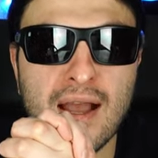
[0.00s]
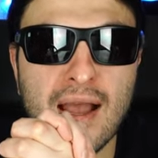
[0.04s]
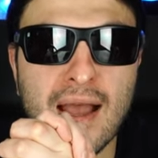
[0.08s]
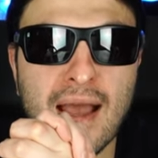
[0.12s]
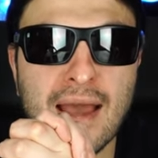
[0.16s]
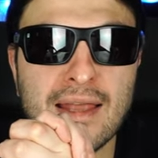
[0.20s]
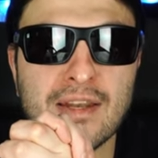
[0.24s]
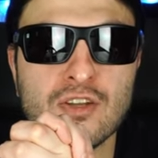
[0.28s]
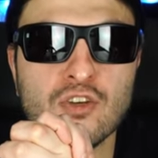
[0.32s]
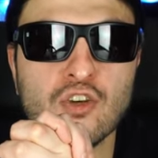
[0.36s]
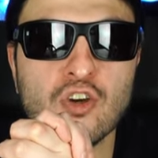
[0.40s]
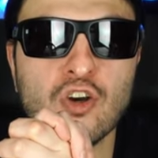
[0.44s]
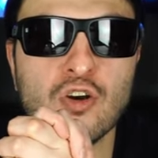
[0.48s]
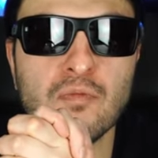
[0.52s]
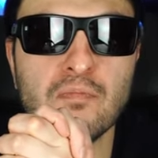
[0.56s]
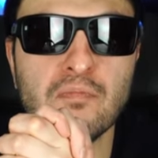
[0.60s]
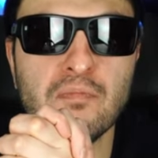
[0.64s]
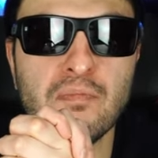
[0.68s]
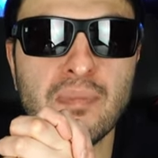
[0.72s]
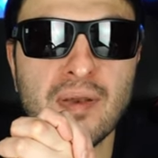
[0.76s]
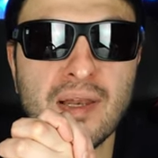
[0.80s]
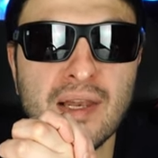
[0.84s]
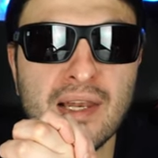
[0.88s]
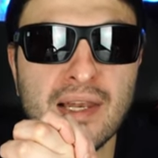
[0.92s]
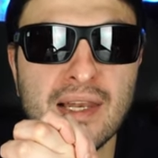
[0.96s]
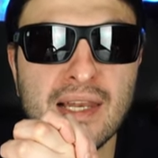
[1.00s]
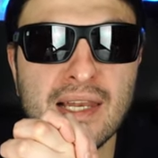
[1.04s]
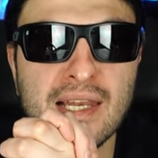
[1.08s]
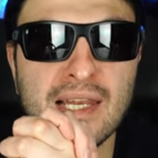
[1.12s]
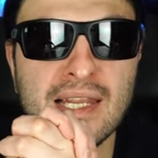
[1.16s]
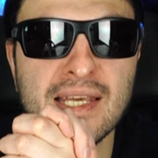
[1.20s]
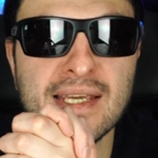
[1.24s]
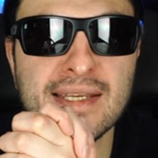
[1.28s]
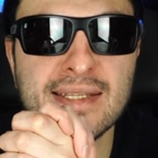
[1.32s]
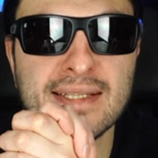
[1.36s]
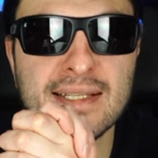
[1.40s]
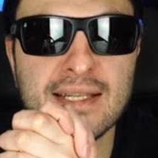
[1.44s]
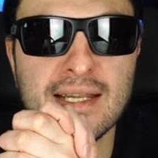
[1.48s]
and
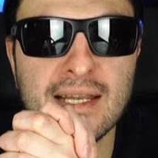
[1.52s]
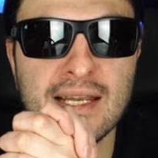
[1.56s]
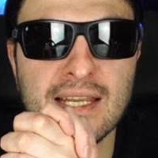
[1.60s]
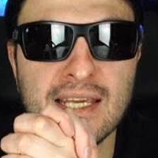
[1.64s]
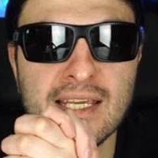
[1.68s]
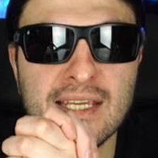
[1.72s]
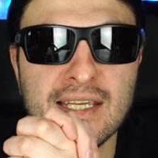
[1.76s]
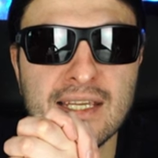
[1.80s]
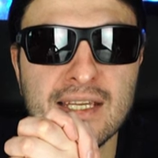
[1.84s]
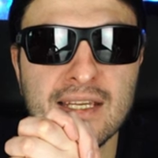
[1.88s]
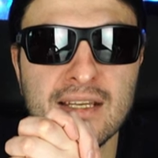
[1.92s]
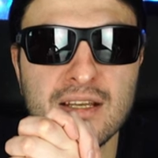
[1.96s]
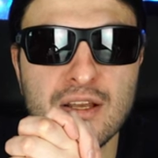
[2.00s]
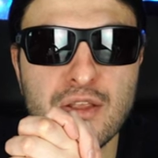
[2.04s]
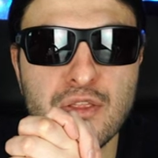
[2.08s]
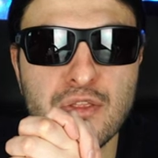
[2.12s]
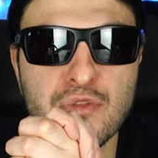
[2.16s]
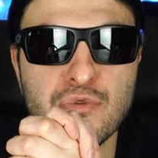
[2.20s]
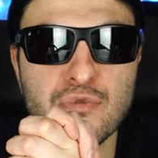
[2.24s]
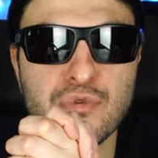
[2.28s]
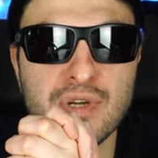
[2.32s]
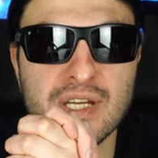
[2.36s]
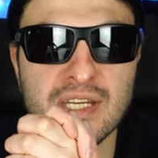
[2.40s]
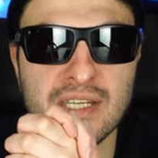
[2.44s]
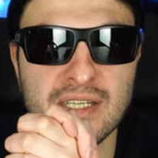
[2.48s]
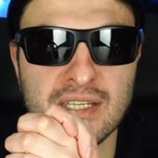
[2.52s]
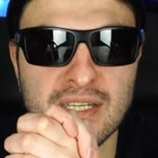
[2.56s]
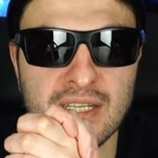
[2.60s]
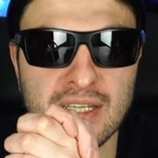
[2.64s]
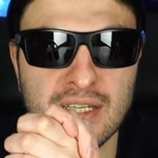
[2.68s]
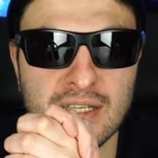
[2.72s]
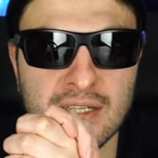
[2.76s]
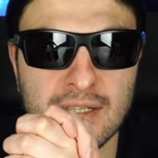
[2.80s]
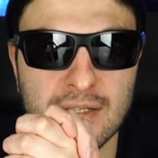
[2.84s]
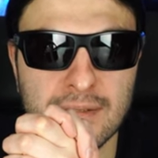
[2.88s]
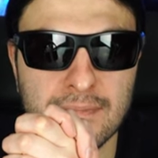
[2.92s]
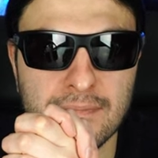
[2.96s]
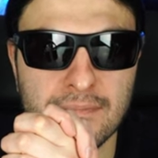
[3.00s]
completely
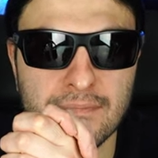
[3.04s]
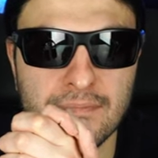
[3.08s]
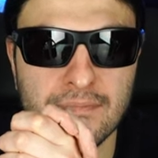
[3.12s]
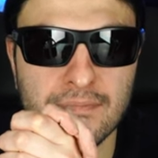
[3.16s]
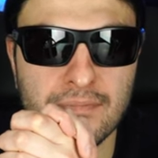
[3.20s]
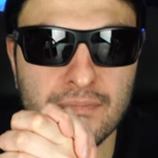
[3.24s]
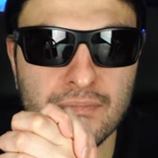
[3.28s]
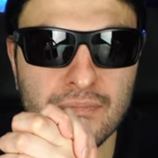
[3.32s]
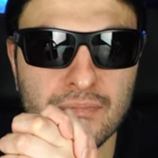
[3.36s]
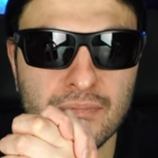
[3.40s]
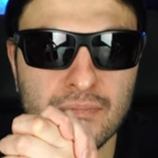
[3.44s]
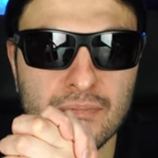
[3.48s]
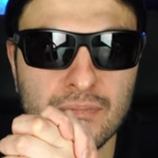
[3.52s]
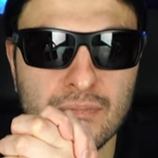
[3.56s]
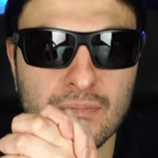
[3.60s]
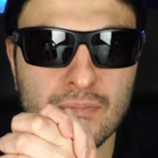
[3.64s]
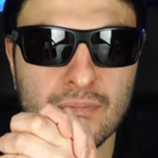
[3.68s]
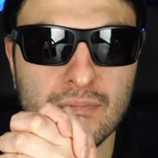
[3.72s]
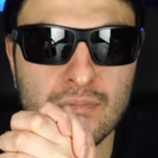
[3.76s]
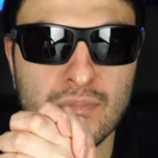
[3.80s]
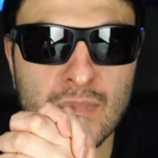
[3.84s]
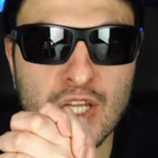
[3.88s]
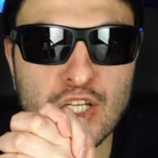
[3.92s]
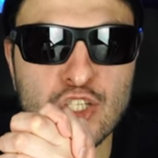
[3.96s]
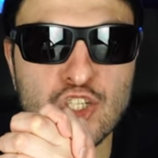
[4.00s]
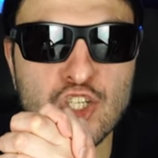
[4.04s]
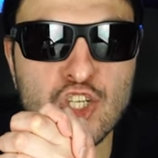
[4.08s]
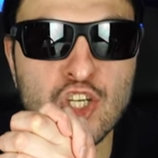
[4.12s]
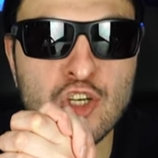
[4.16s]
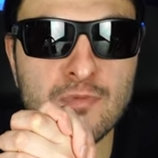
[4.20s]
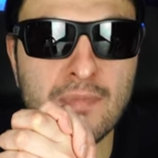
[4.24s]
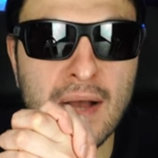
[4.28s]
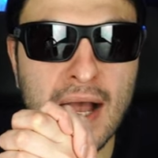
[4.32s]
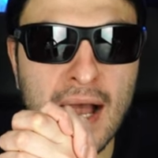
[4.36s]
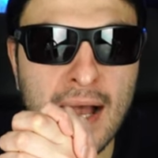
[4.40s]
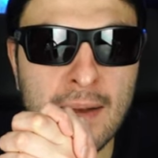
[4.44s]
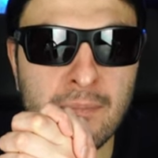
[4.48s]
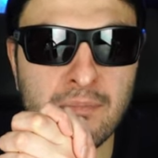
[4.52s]
3D.
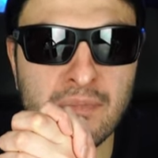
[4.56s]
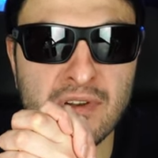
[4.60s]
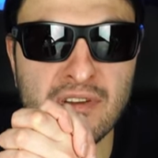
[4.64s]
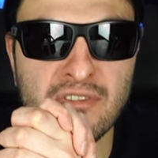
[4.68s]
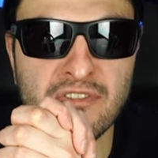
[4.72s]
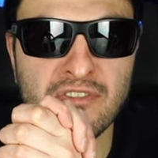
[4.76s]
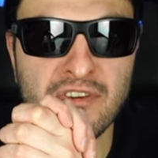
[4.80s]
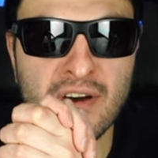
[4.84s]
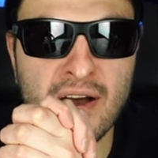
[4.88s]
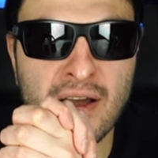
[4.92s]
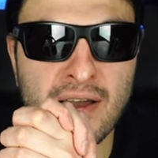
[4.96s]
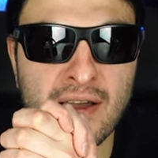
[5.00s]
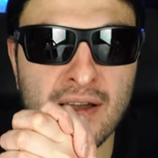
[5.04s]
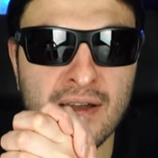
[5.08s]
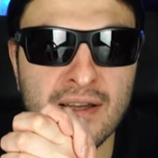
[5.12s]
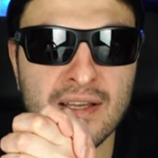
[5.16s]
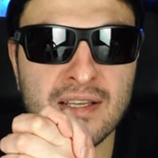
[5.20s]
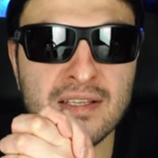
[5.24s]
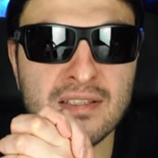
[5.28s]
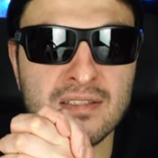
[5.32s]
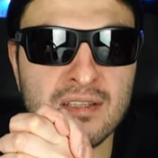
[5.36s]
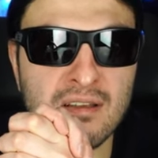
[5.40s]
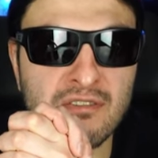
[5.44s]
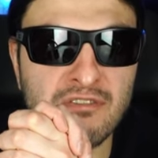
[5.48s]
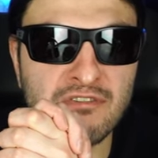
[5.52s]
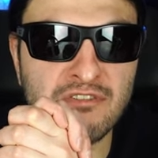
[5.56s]
Tube amplifier is the